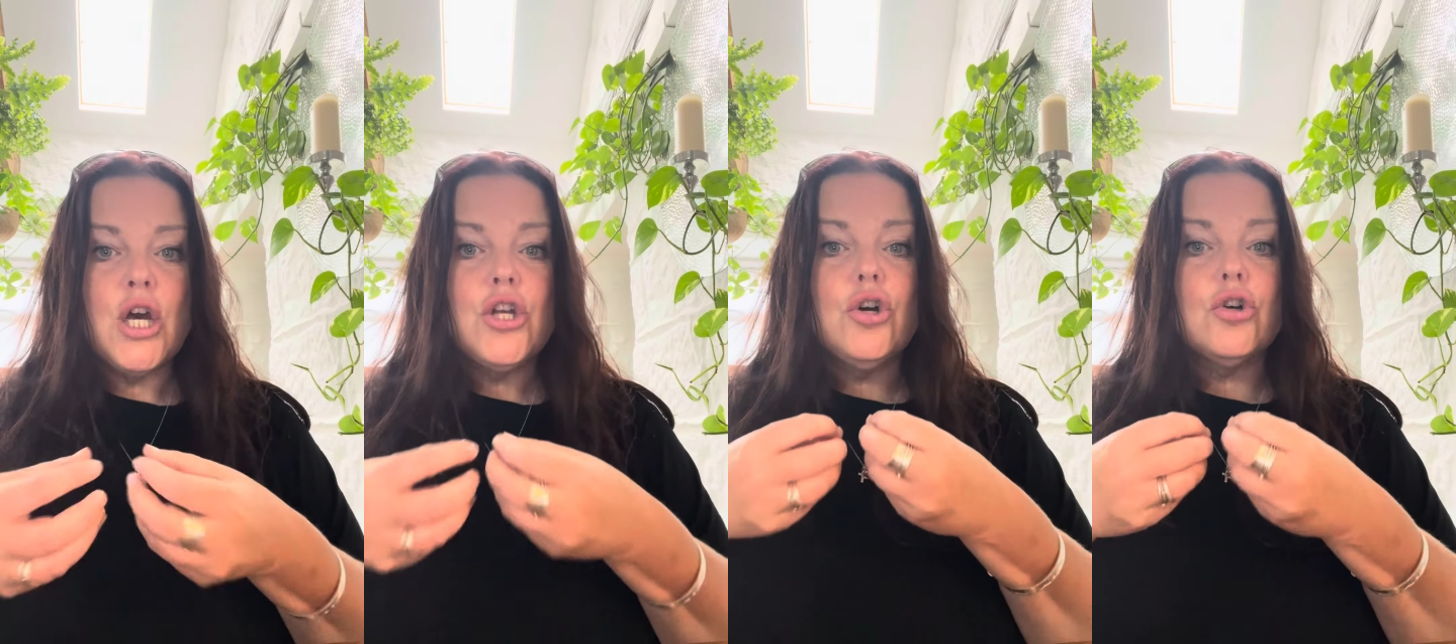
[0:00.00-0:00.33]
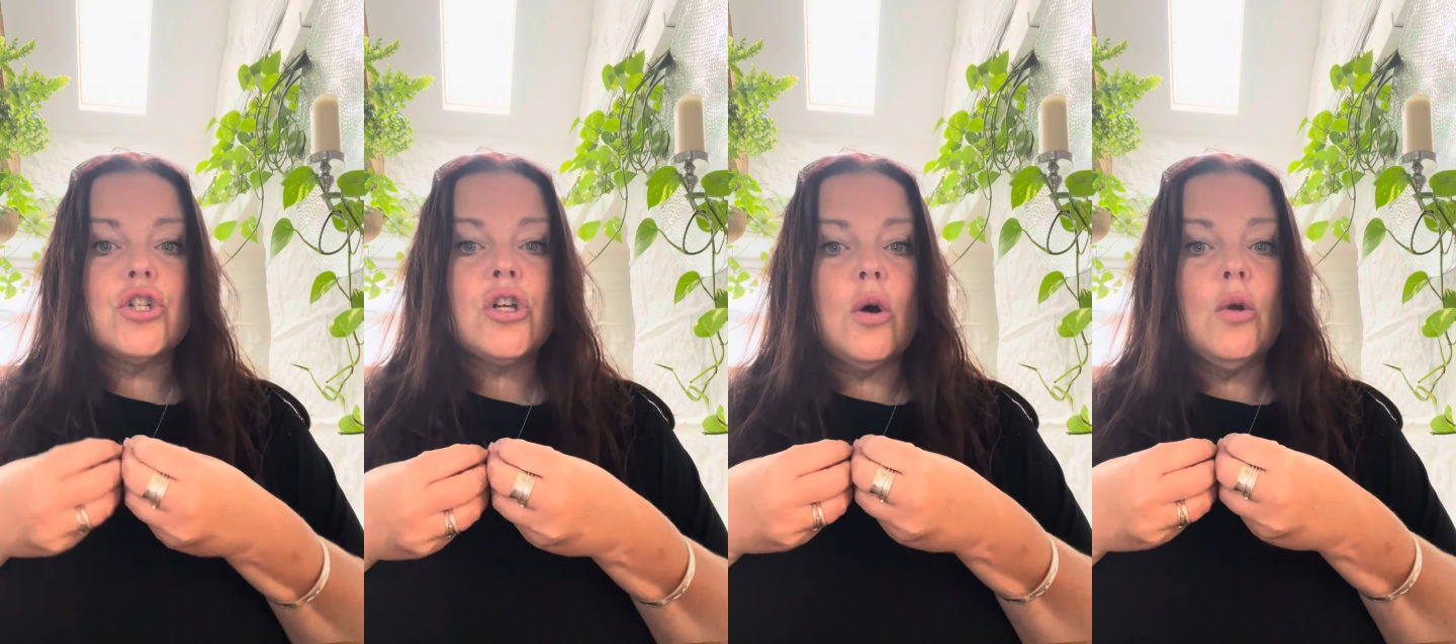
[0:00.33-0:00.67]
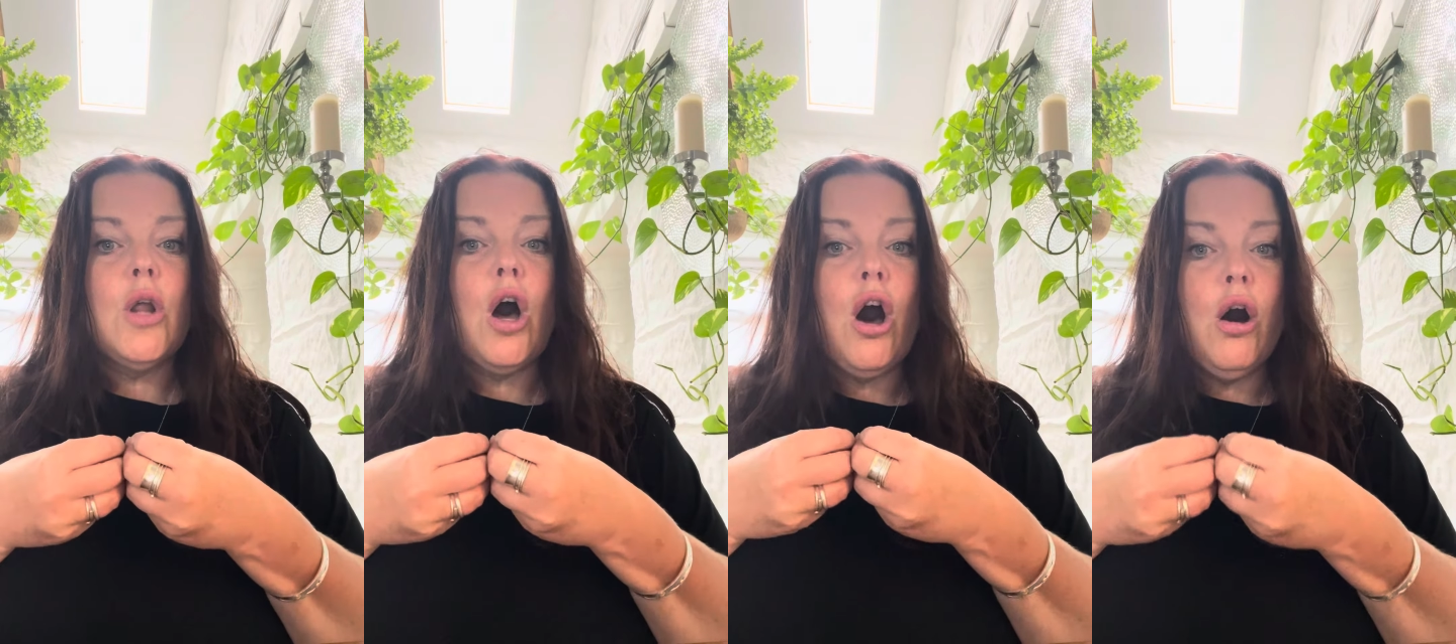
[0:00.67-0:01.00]
Your
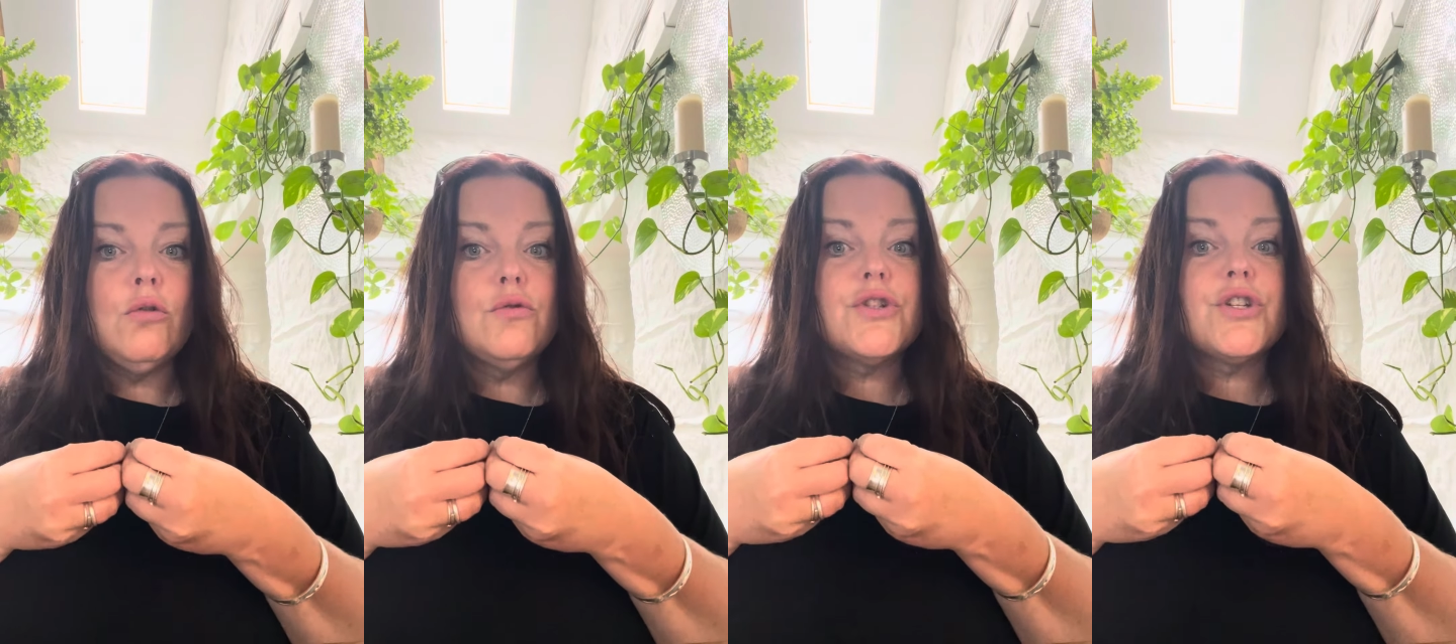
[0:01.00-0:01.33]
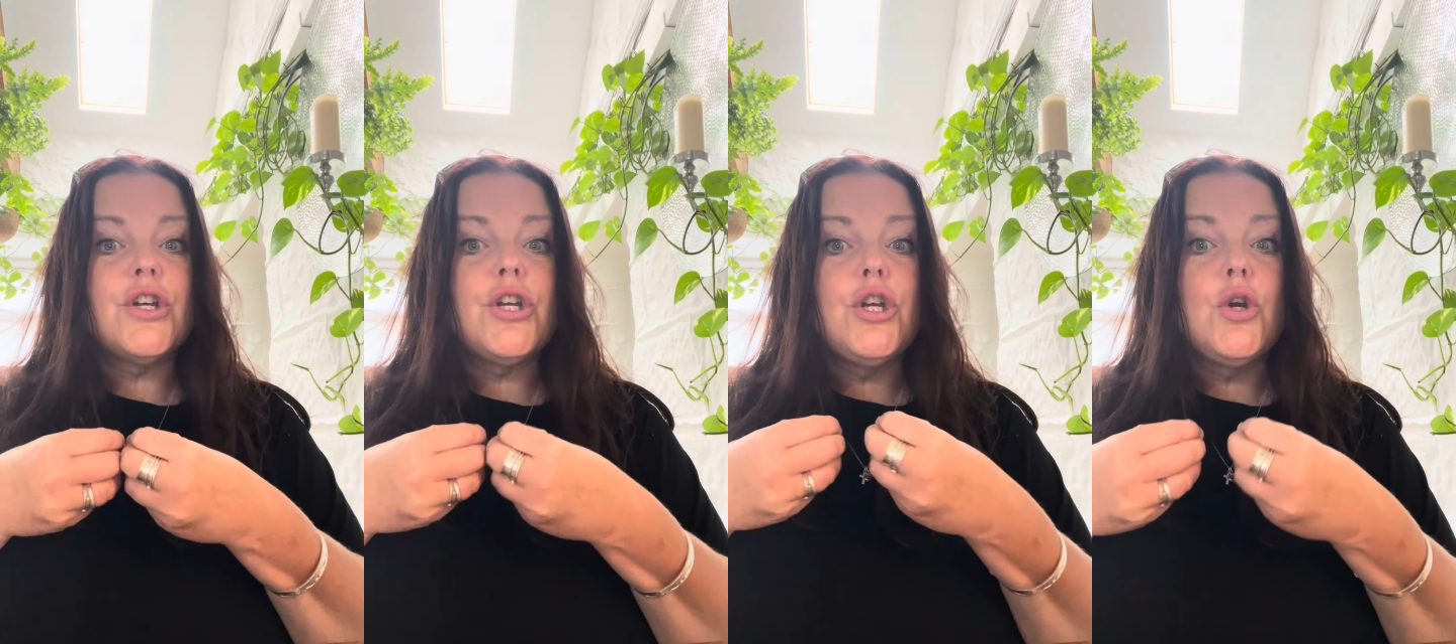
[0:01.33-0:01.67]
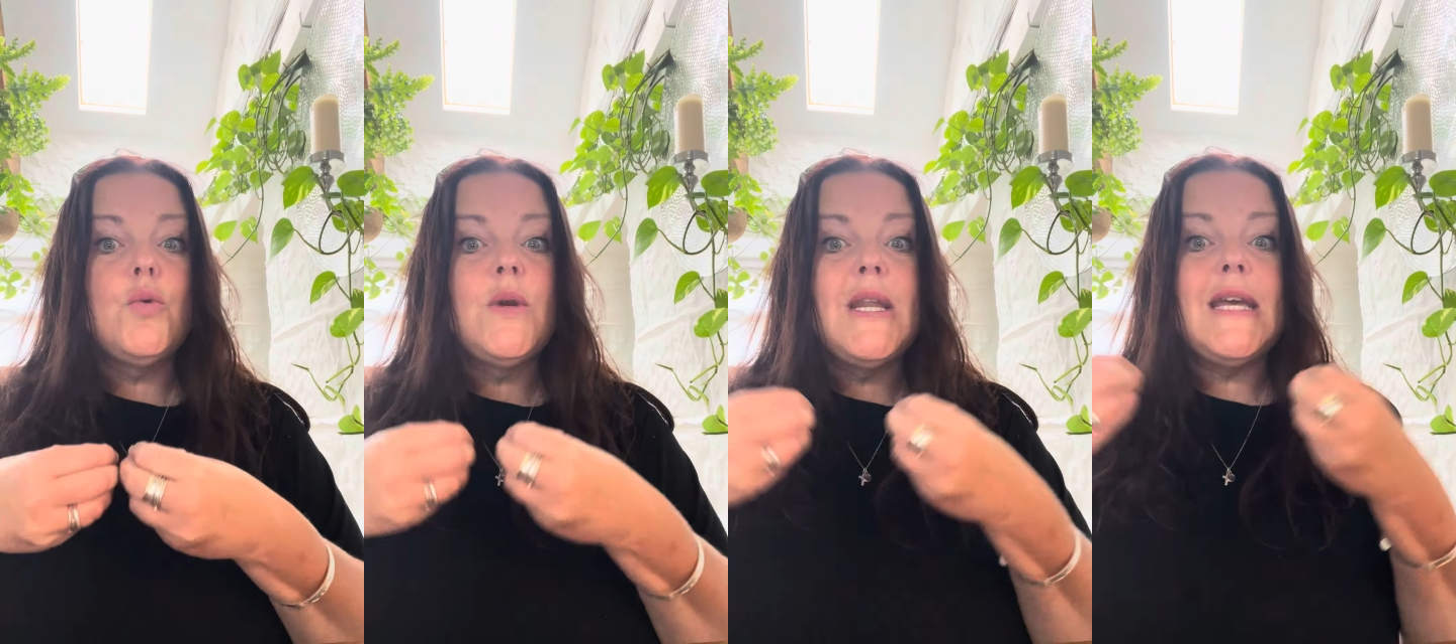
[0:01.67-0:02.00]
soul holds a
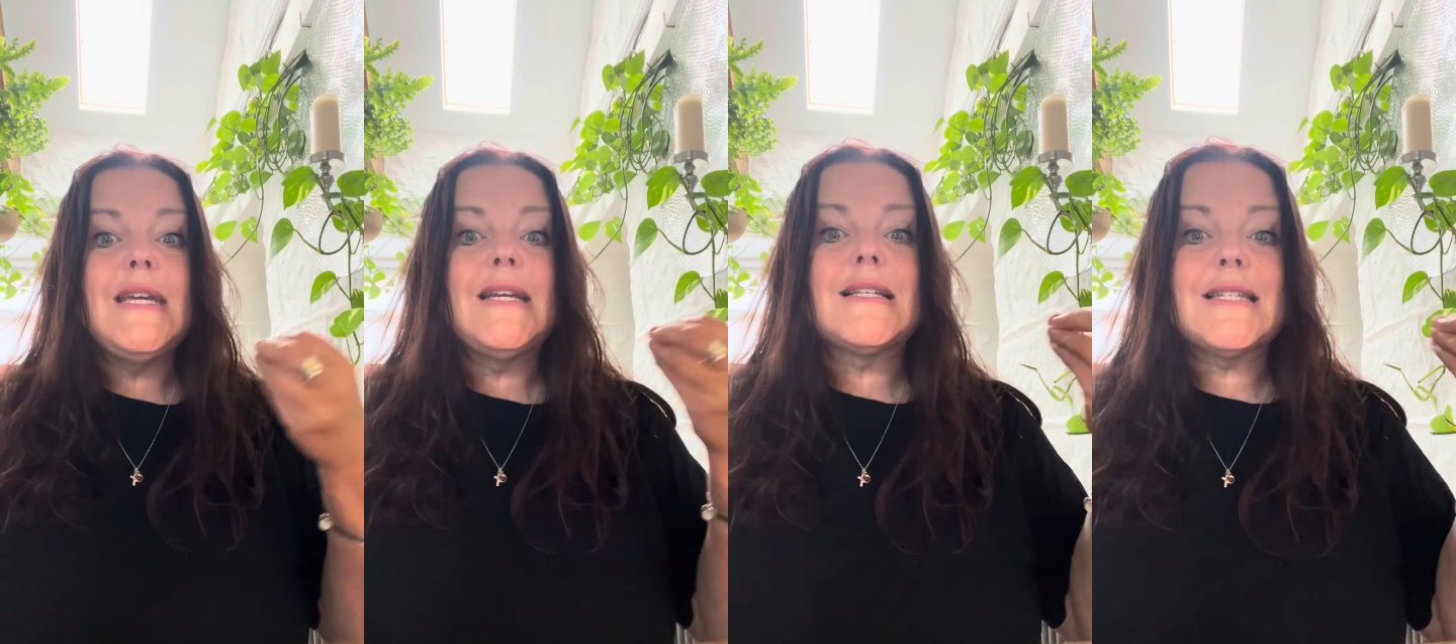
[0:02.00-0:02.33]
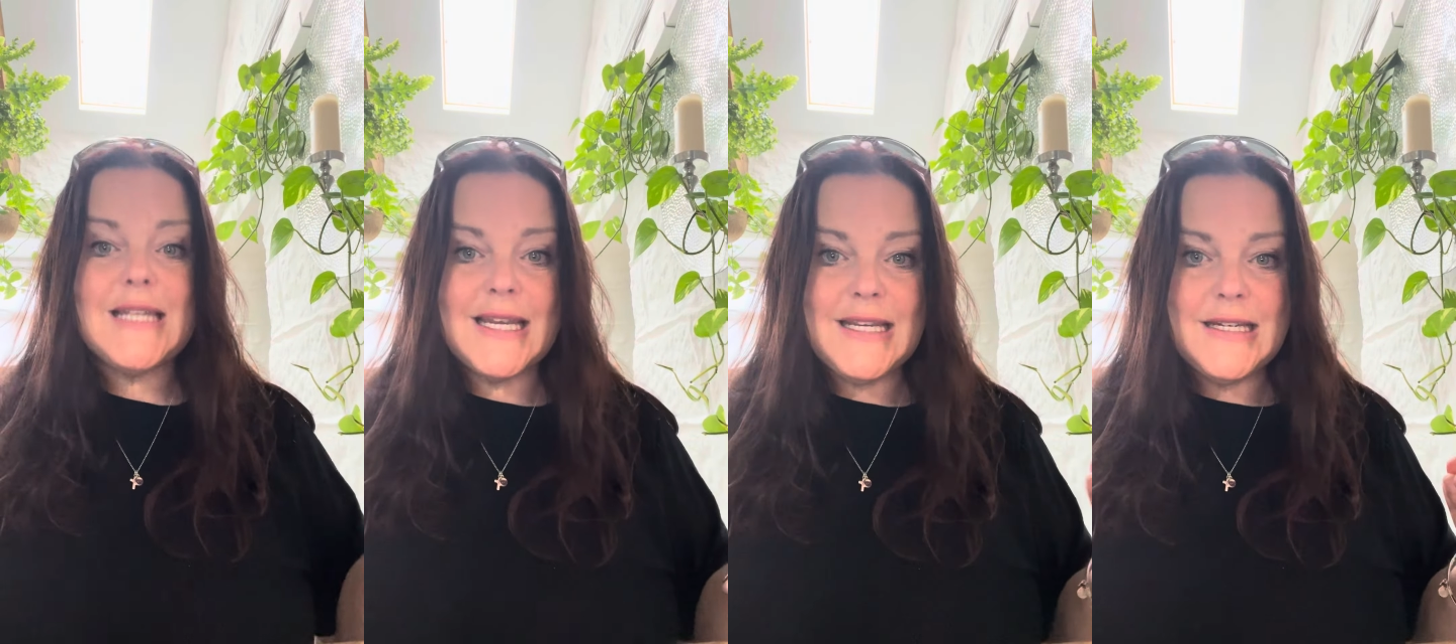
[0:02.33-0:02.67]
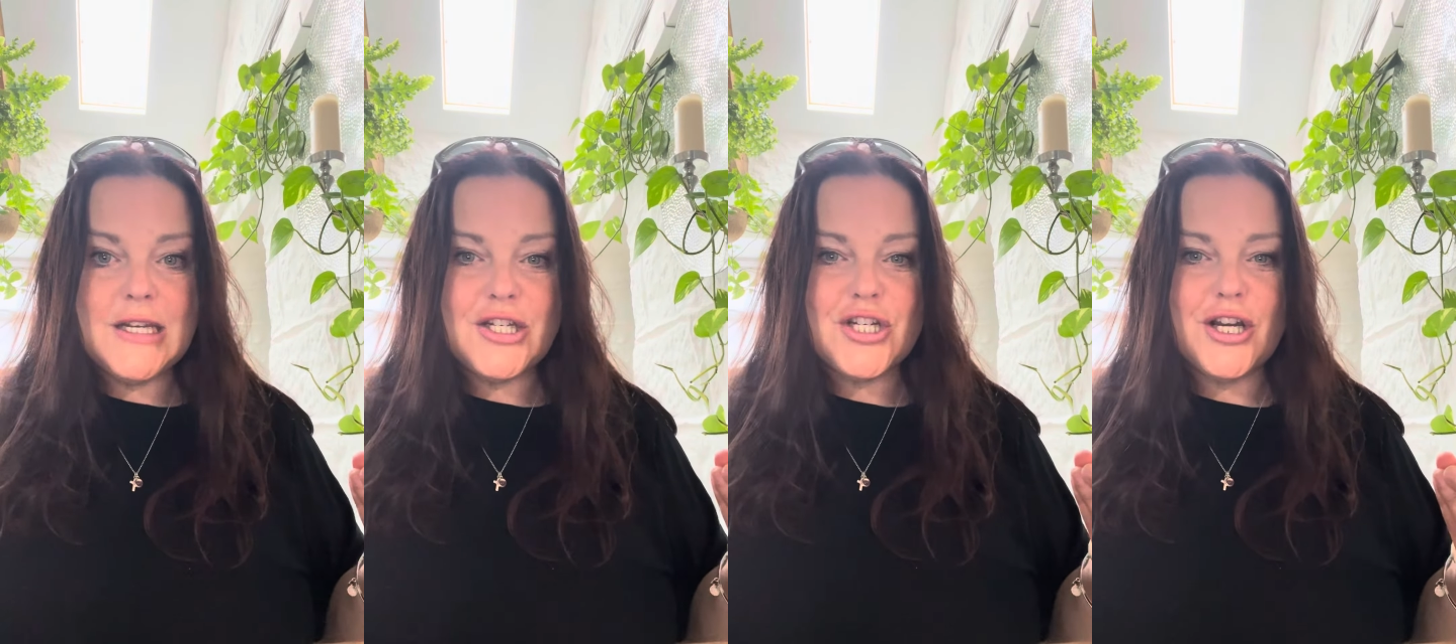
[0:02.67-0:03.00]
unique
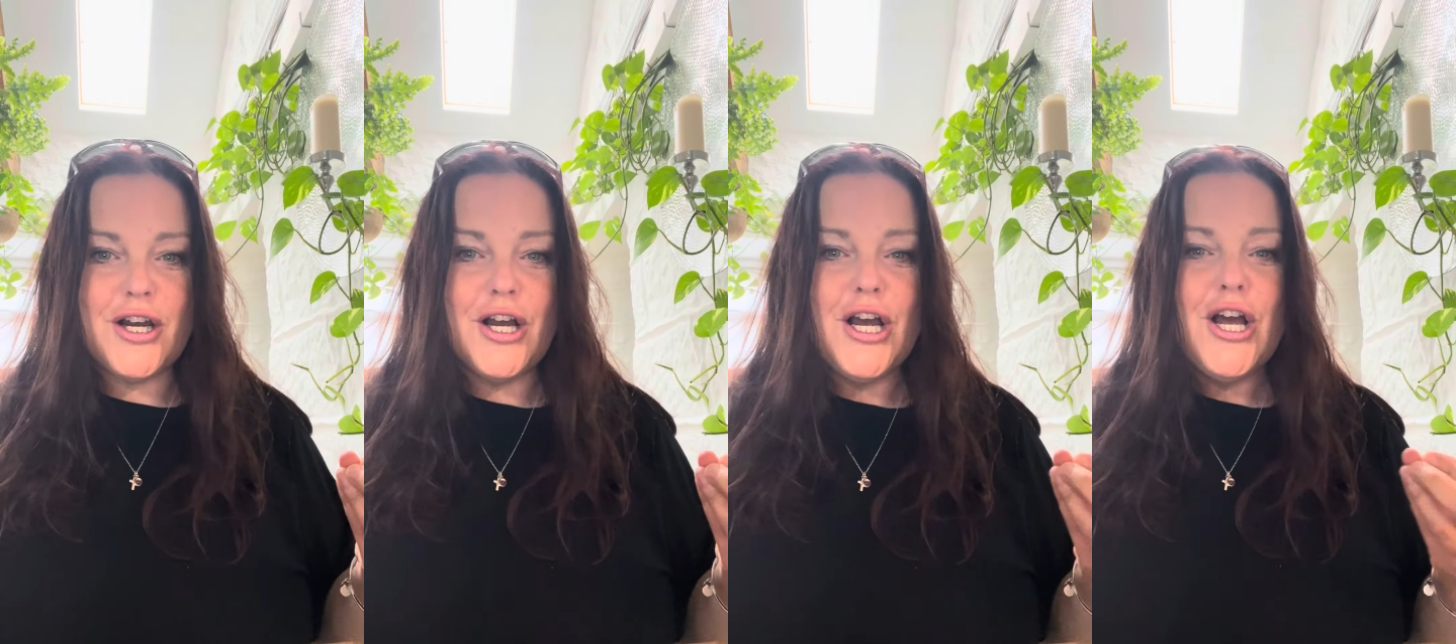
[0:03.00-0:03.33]
signature.